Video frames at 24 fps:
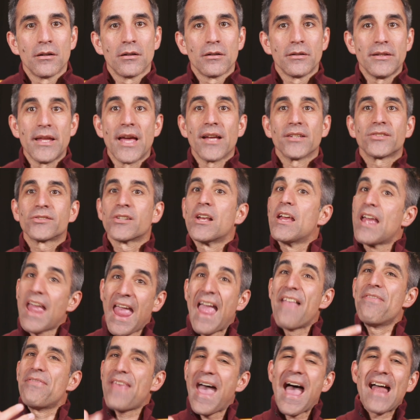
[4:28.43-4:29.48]
Yes,
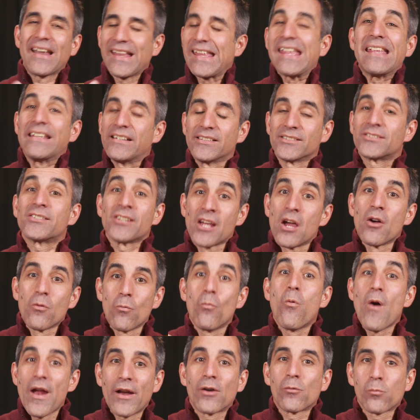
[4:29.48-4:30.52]
and that is
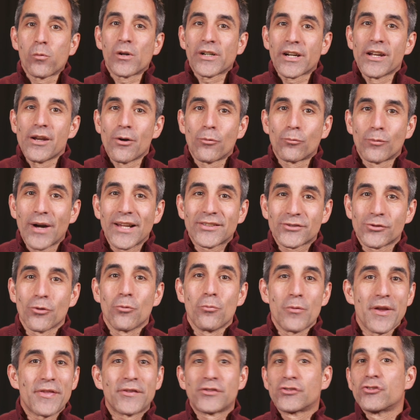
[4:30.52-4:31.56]
where we're going to wrestle
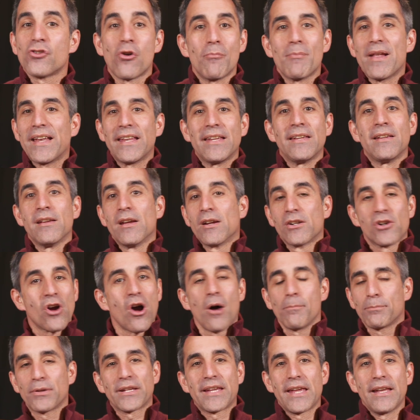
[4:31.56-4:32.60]
with so many
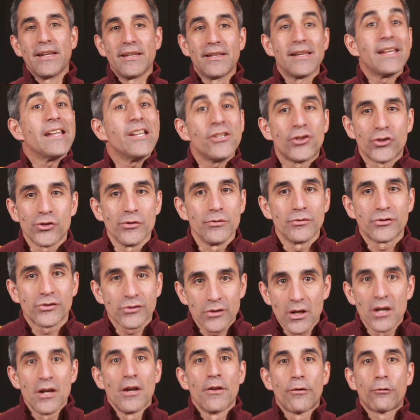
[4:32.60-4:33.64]
complicated issues
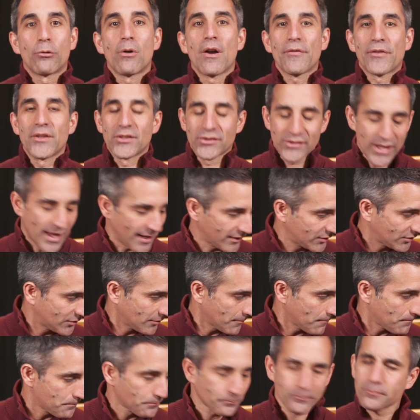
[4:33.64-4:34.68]
throughout this text.
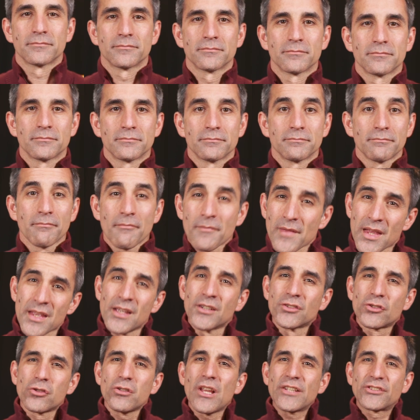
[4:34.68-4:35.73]

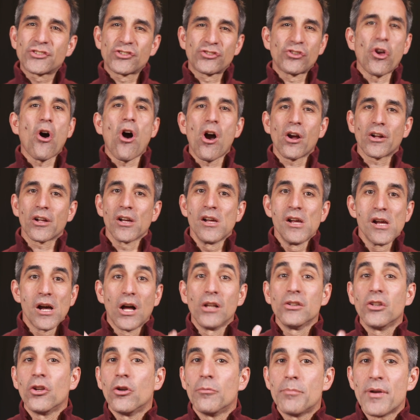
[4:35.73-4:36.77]
So let's talk a
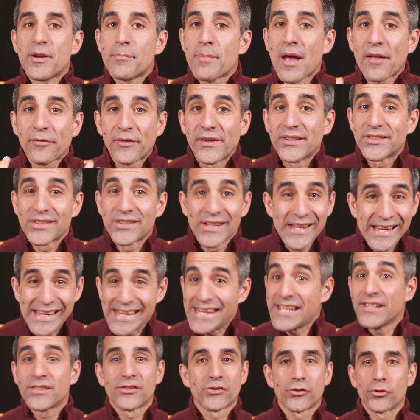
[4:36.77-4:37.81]
little bit about this
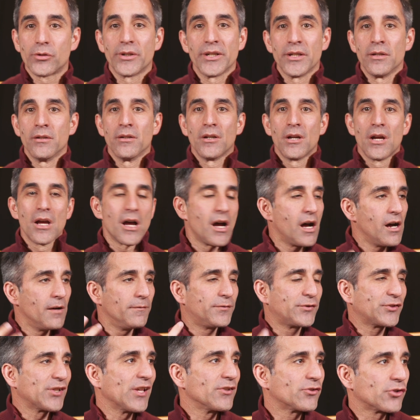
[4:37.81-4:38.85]
history of
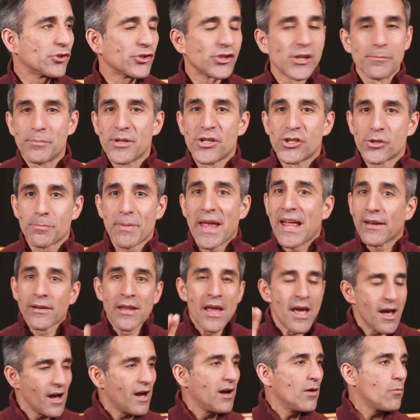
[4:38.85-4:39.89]
censorship in Japan.
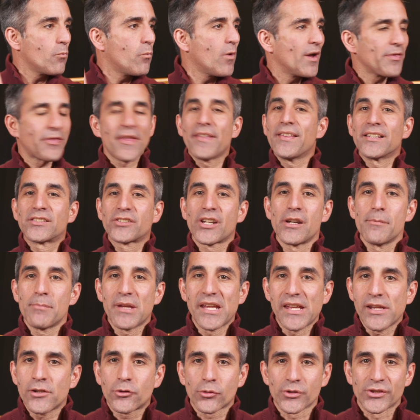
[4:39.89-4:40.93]
One thing that's going to be
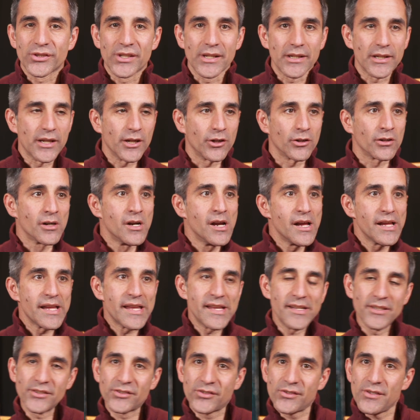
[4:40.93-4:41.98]
interesting here
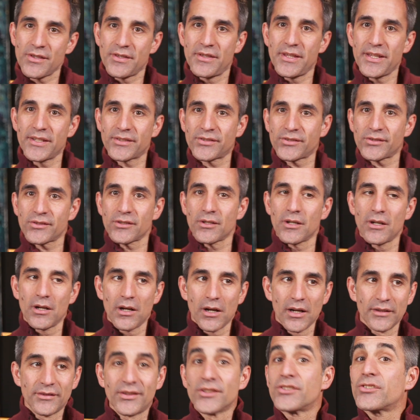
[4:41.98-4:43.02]
is
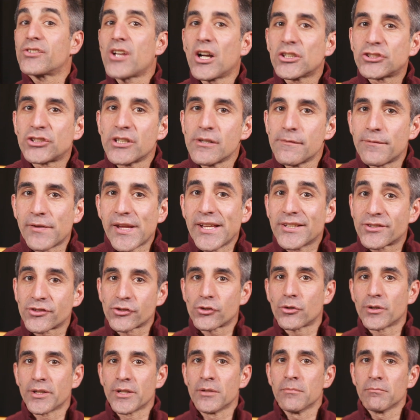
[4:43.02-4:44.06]
a discussion of
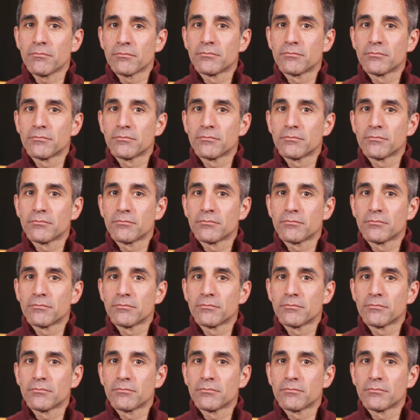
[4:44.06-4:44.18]
history